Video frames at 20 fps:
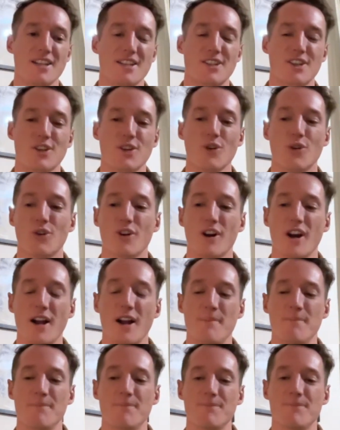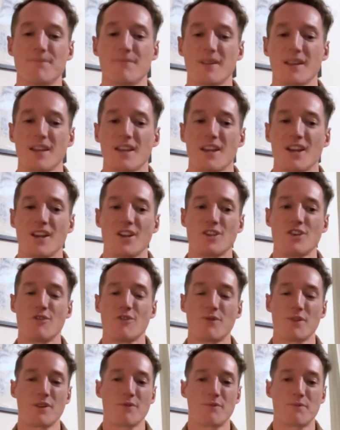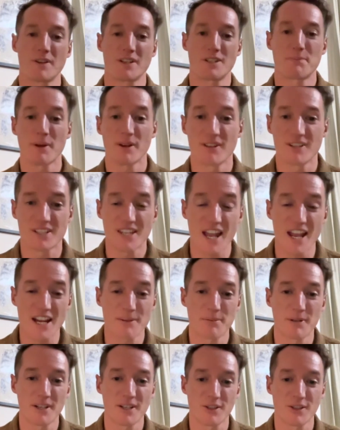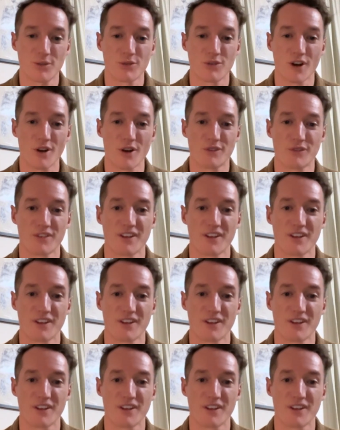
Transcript: So you've experienced exponential growth.